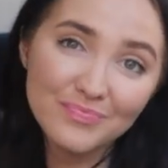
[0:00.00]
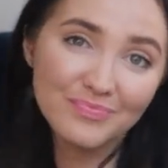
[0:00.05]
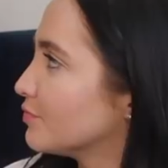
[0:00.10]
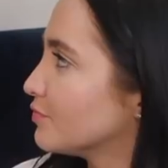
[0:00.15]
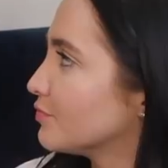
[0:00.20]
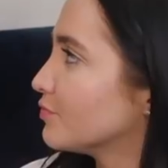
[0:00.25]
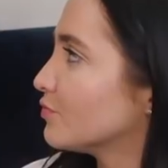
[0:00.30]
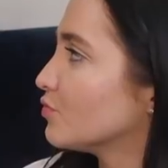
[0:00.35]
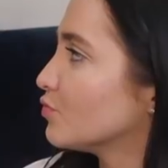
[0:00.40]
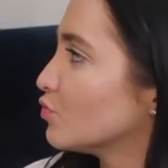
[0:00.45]

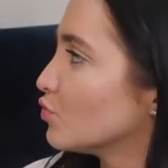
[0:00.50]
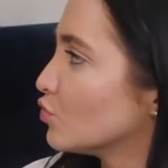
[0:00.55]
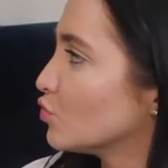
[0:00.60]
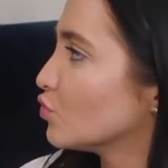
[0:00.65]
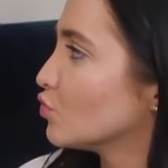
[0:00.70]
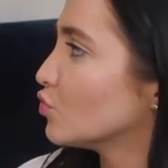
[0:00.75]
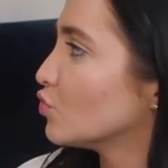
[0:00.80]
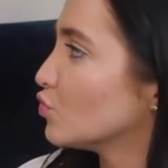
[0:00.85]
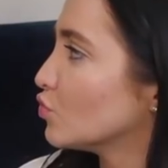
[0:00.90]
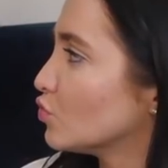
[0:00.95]

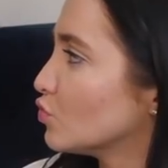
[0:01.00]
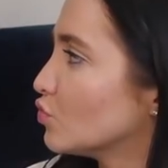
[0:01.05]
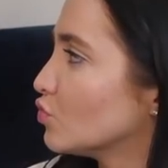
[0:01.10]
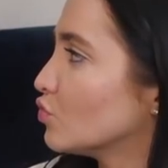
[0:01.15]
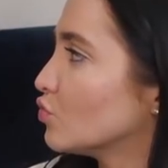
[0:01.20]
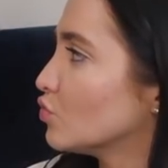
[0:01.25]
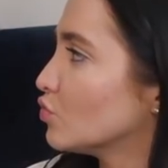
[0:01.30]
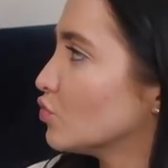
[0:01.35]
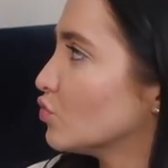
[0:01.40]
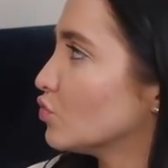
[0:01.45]

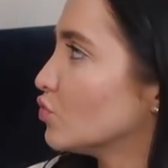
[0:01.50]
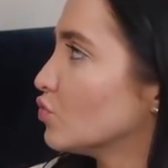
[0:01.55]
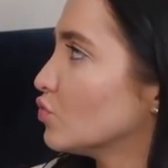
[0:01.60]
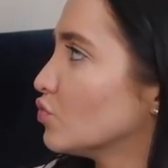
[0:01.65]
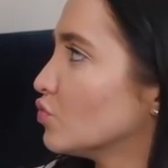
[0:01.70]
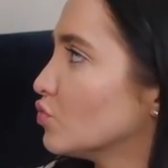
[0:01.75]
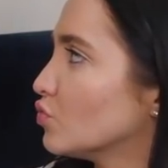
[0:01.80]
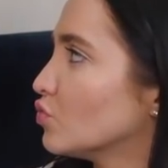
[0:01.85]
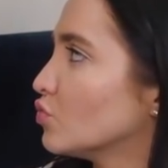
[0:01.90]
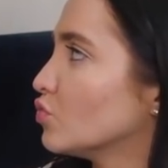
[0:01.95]

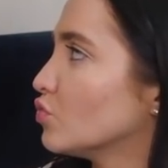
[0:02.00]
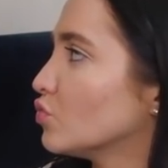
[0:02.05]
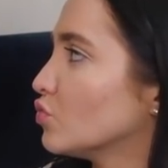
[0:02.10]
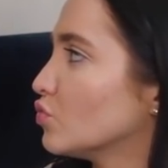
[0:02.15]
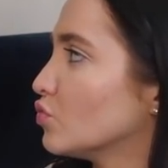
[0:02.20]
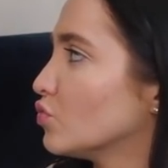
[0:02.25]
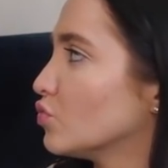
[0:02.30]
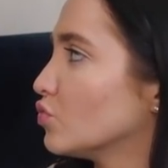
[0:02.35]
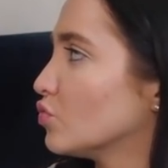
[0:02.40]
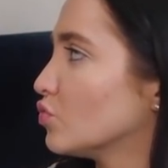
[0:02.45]

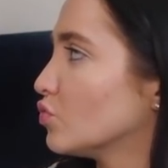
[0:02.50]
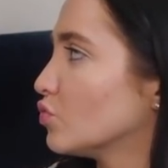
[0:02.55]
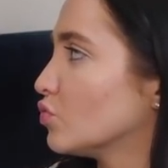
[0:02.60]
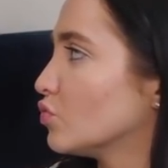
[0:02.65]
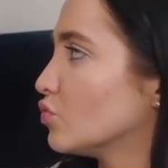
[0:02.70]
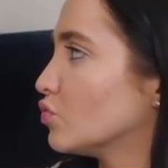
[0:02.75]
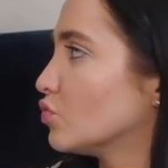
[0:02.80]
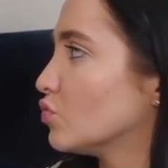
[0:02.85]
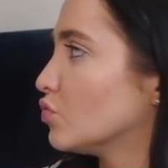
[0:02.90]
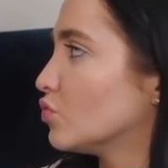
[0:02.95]

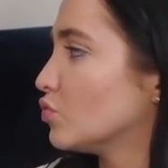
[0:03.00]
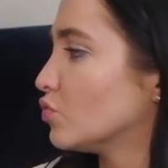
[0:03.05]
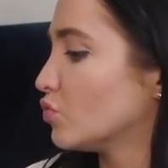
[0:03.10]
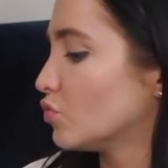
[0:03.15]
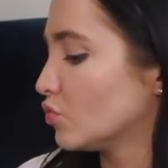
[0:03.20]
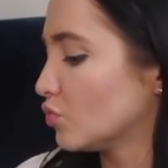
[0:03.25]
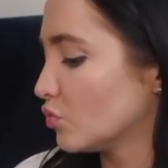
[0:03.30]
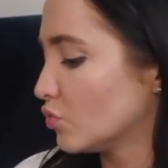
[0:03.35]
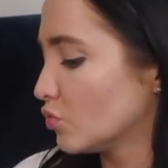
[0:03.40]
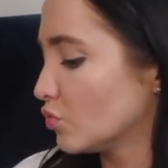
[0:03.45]

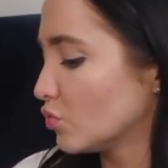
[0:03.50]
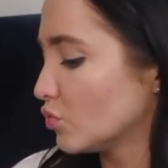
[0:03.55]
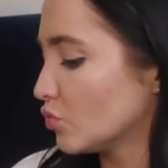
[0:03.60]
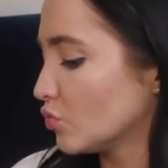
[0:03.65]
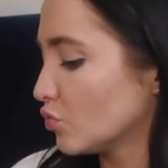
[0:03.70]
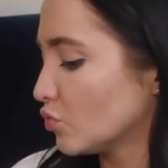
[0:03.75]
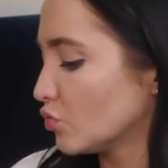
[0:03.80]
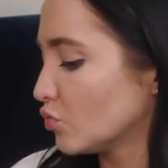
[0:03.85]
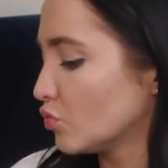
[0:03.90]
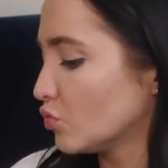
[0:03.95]

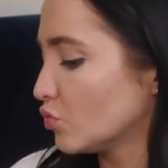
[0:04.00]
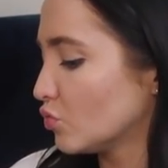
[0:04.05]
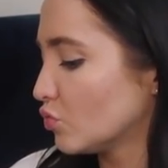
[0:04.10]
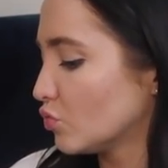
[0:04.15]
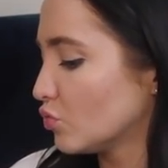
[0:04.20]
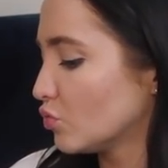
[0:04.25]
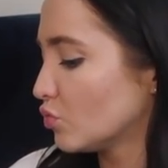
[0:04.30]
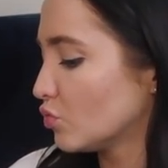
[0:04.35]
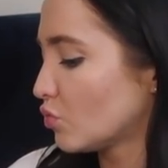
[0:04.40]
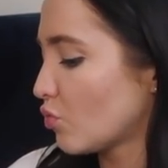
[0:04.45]

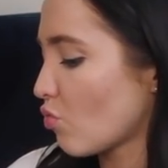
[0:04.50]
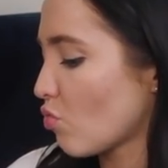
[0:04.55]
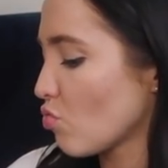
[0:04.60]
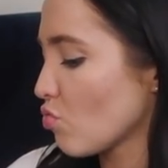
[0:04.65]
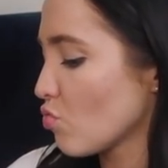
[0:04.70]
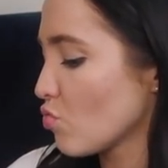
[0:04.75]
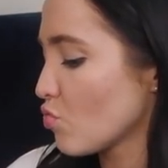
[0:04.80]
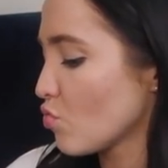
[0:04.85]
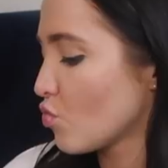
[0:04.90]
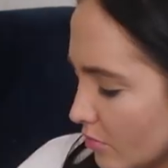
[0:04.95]

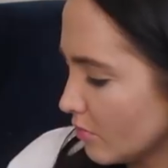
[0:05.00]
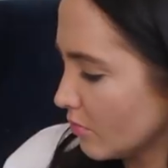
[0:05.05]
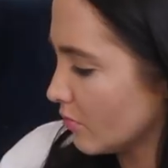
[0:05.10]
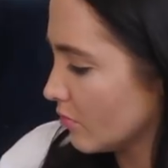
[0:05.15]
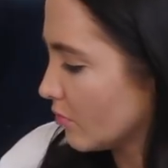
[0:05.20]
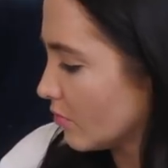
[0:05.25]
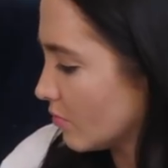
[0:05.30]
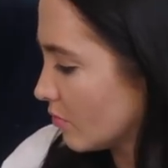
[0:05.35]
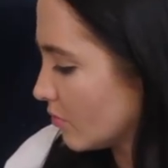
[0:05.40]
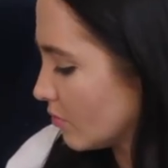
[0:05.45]

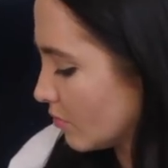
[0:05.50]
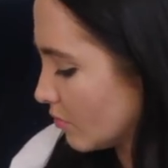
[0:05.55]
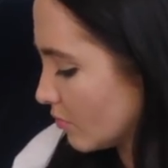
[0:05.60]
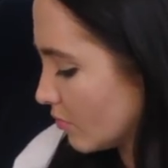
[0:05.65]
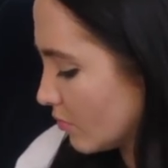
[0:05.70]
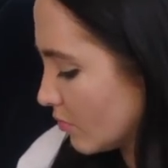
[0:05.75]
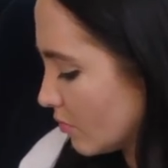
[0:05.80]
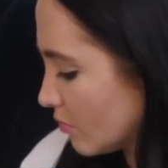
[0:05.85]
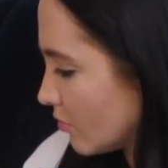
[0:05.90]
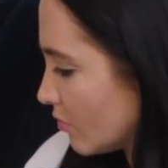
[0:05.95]

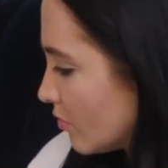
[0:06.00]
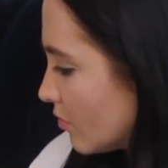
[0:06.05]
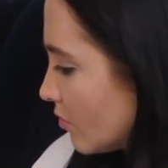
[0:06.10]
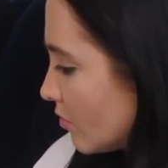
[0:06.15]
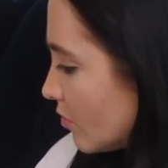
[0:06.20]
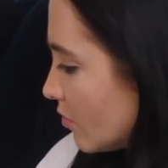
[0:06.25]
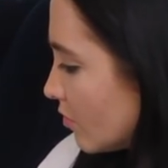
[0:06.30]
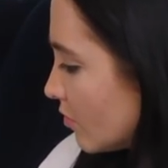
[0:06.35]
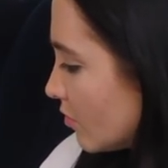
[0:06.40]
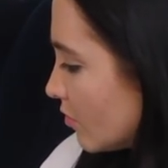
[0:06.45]

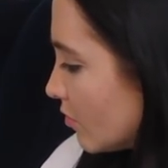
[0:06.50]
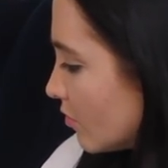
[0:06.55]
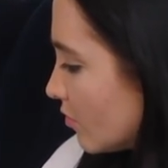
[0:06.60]
[no speech]